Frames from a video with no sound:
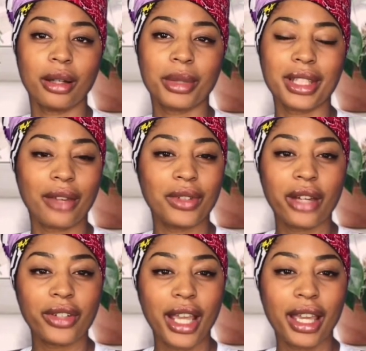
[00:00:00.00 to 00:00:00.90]
because I've
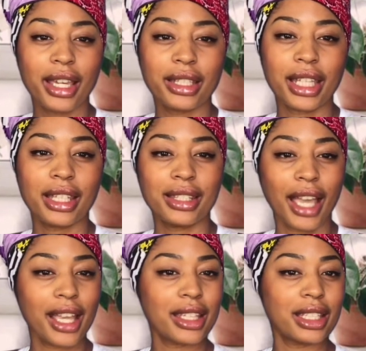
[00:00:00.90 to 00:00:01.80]
never had
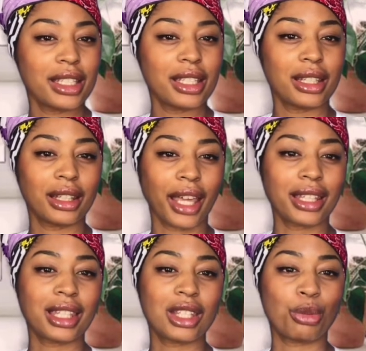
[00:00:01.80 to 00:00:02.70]
anxiety
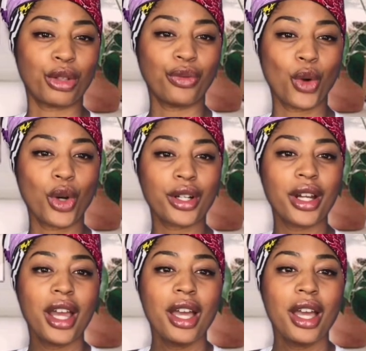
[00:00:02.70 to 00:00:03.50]
like this before,